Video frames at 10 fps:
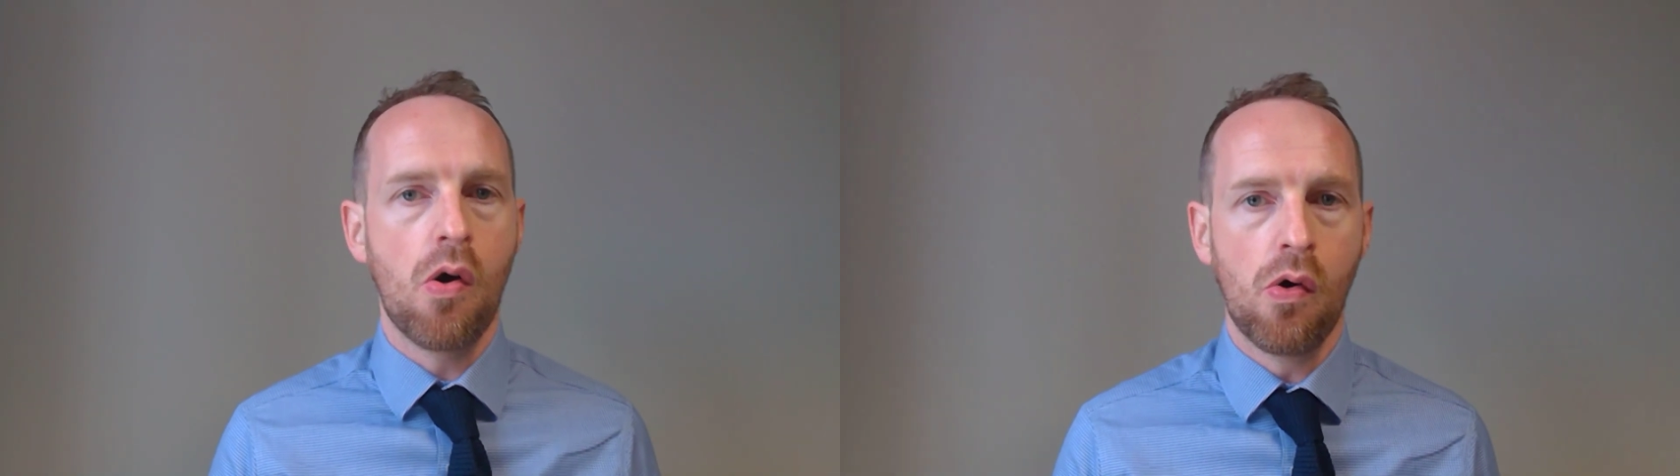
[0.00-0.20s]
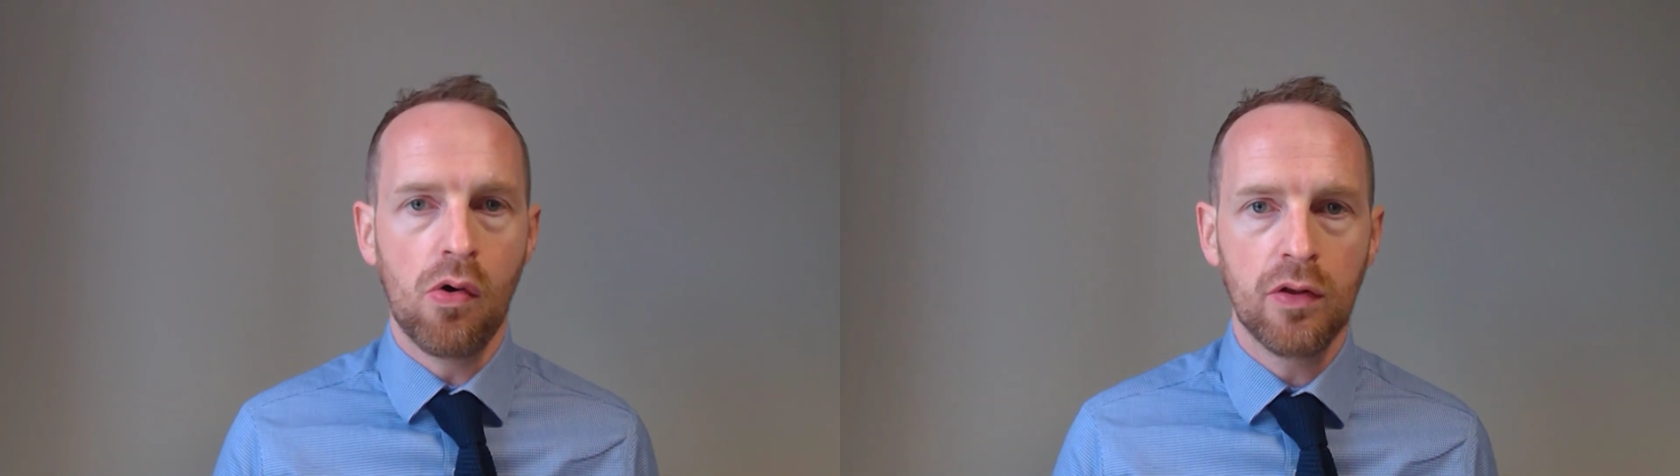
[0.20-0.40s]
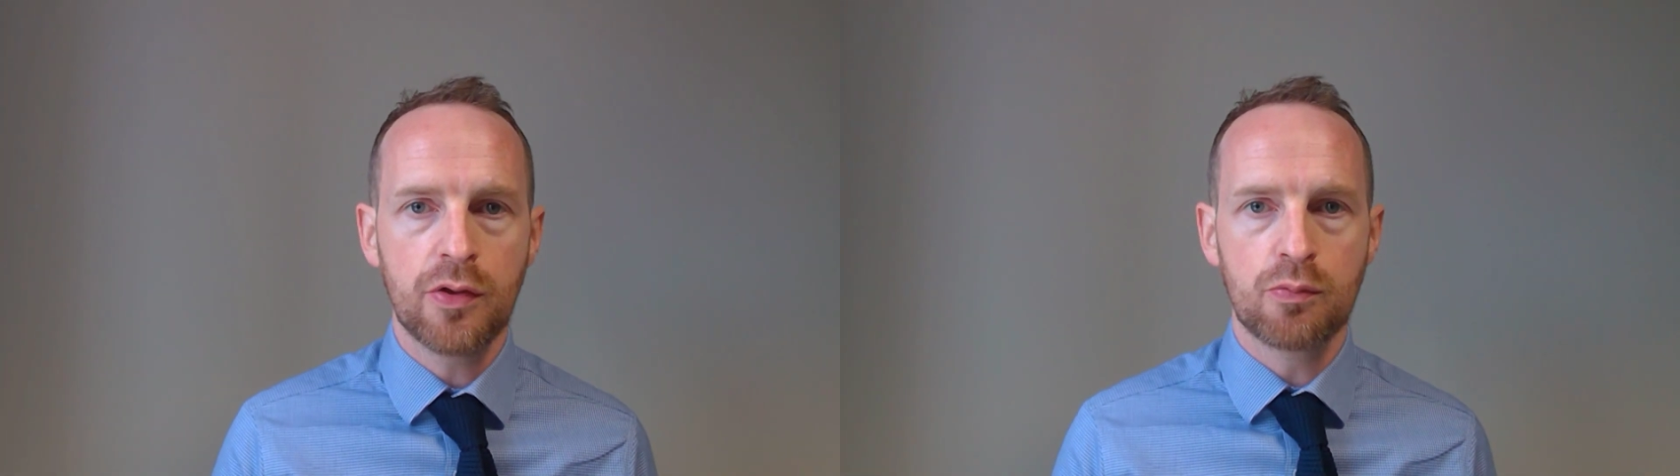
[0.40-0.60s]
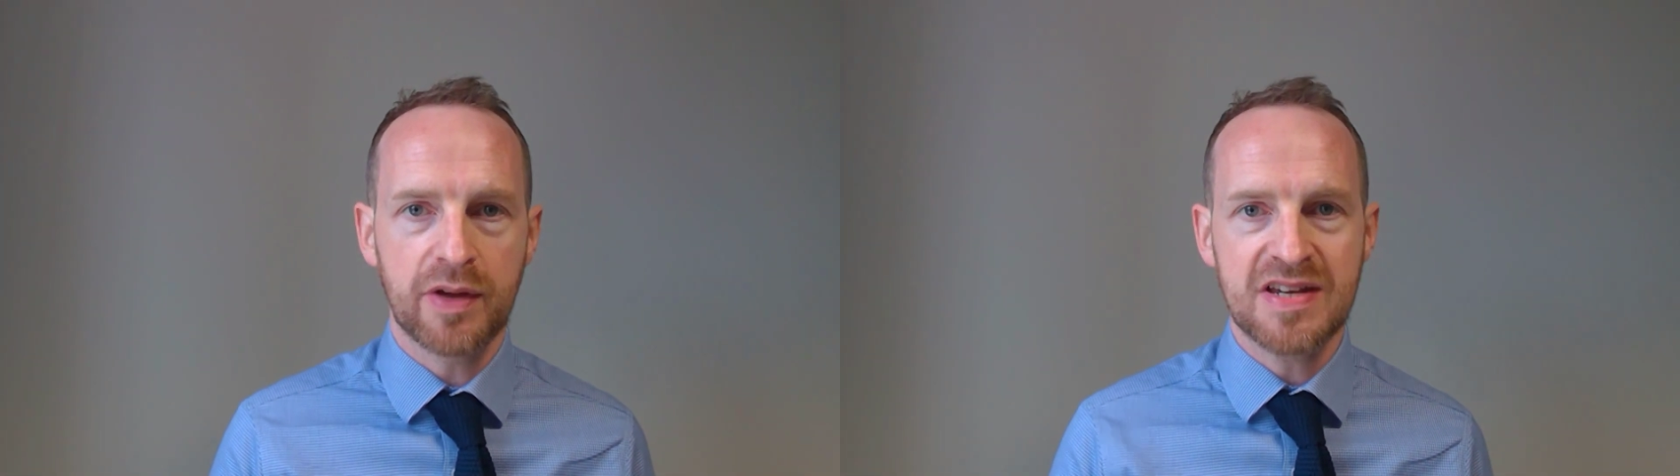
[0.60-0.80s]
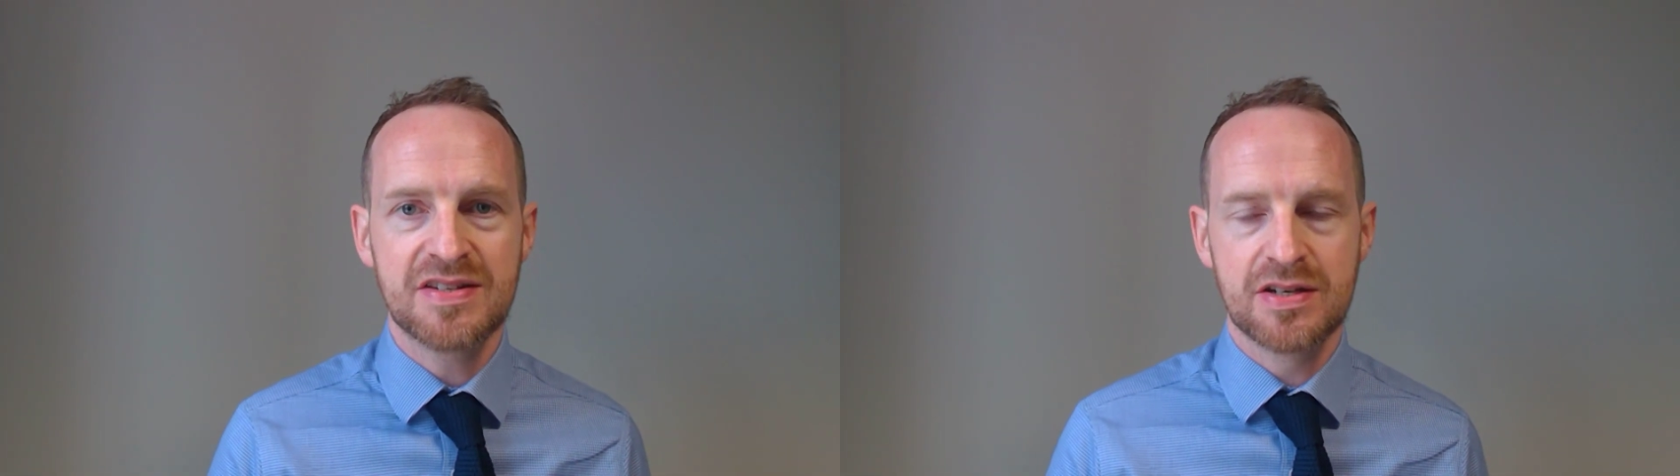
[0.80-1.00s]
all the
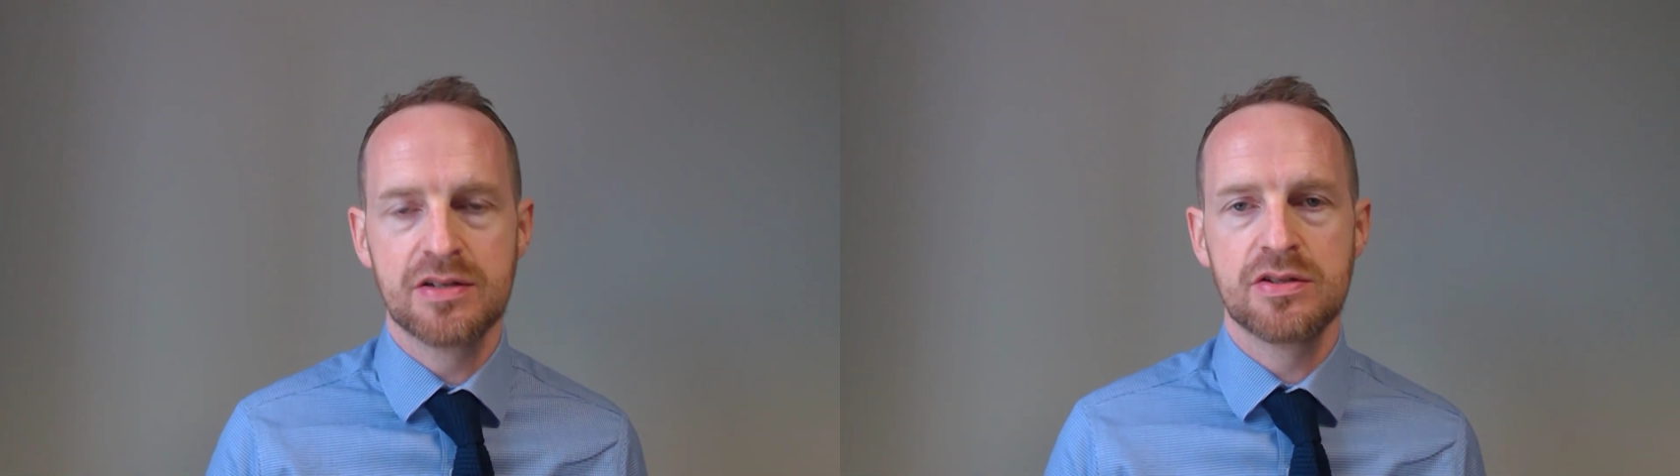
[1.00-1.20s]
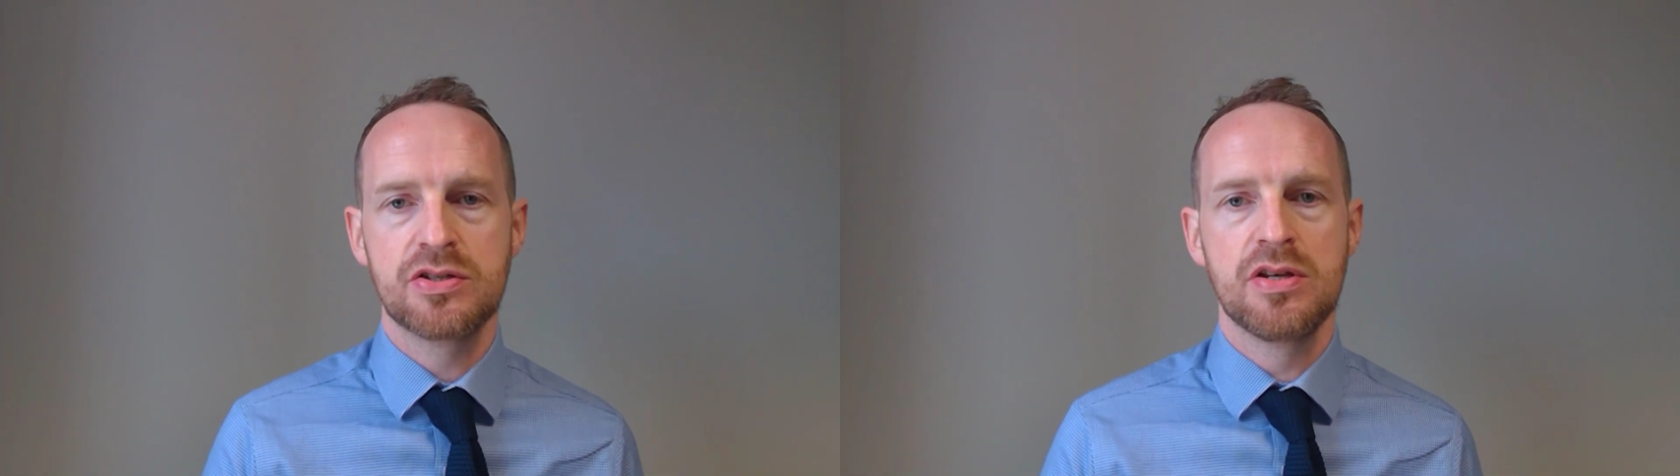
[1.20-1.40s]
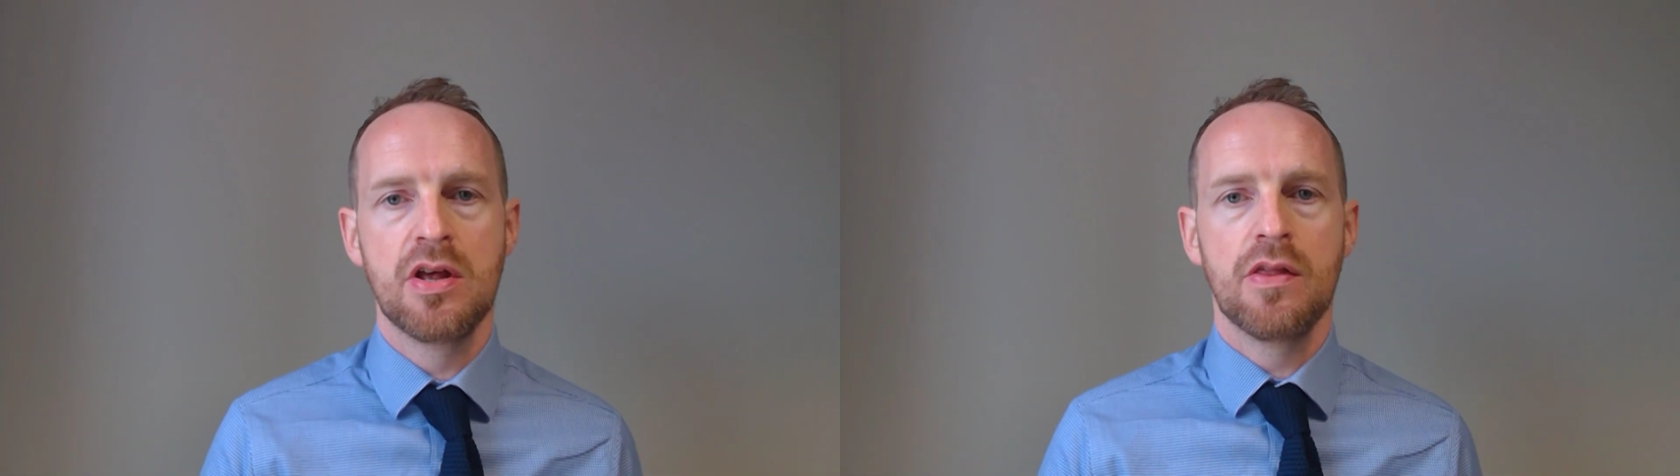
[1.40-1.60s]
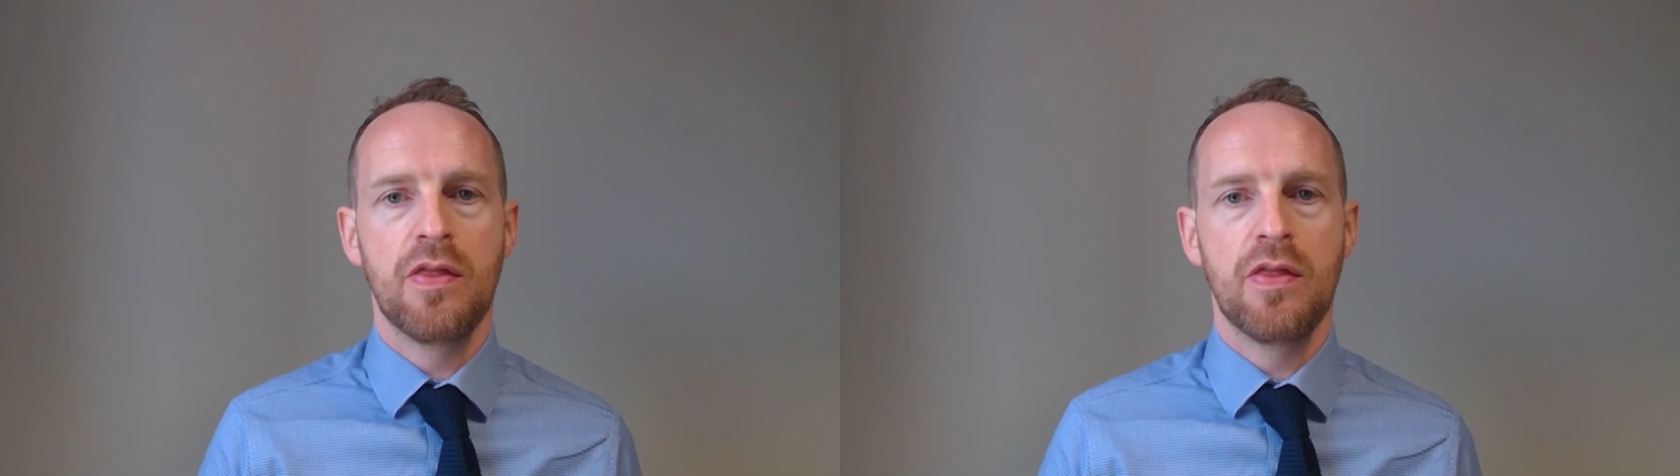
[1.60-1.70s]
reasons